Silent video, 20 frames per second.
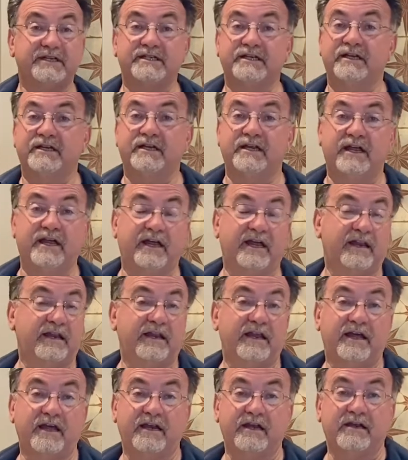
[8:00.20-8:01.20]
it and
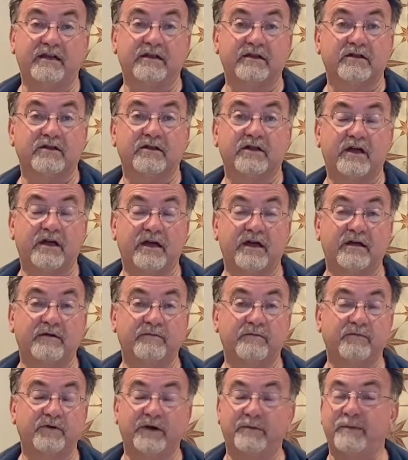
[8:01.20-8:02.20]
then
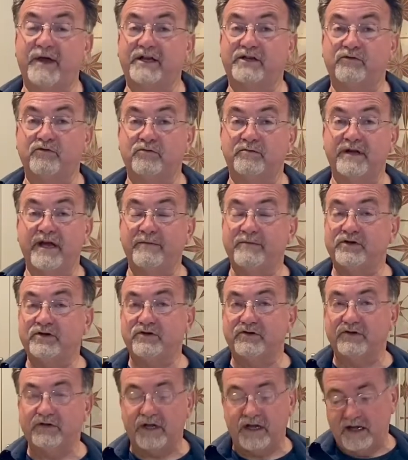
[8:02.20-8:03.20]
bring it back to room
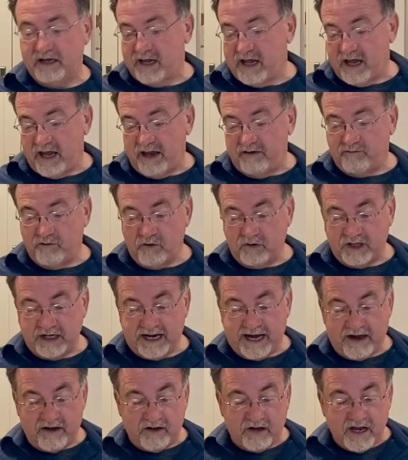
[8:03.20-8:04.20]
temperature and roll it
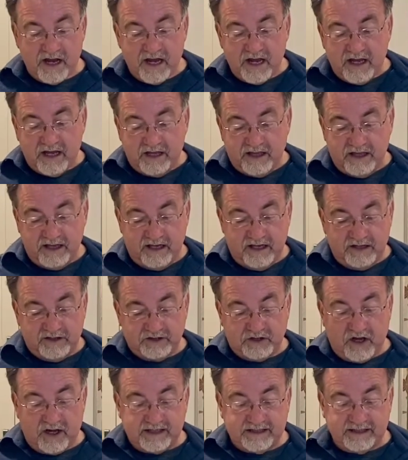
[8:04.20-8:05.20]
out. The
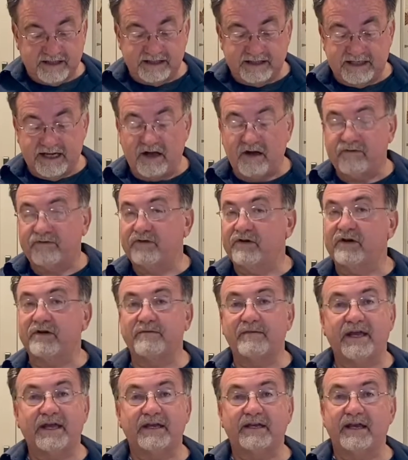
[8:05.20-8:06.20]
sauce itself, you can
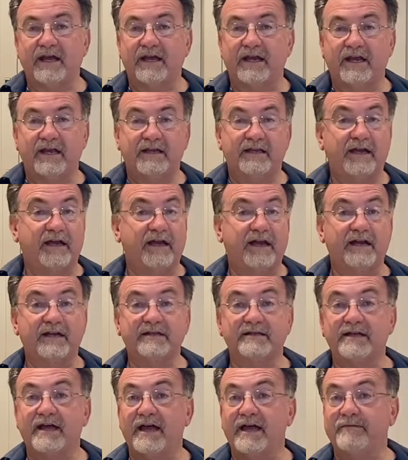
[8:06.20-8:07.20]
make a day ahead of
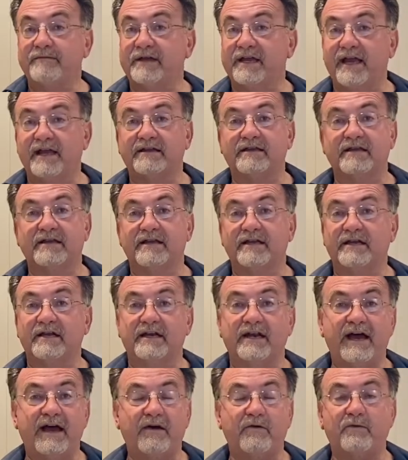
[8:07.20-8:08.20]
time. Again, to thin it
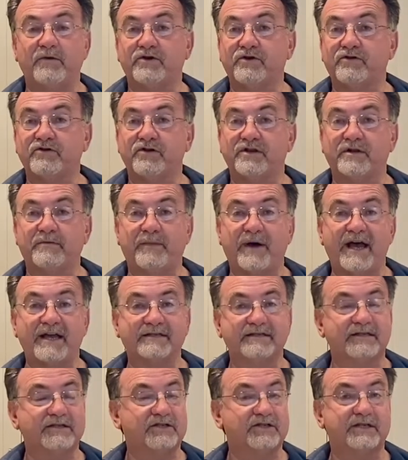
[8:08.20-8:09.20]
out, when you cook the
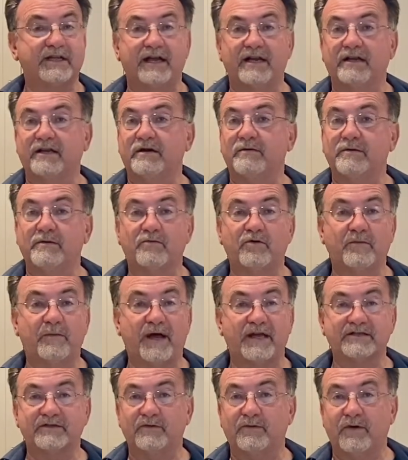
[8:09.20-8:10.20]
pasta, just add a little bit more
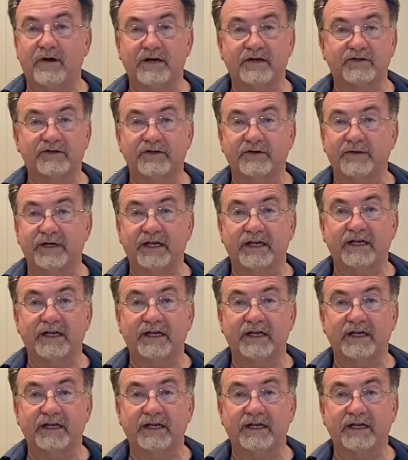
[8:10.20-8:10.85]
pasta water to it.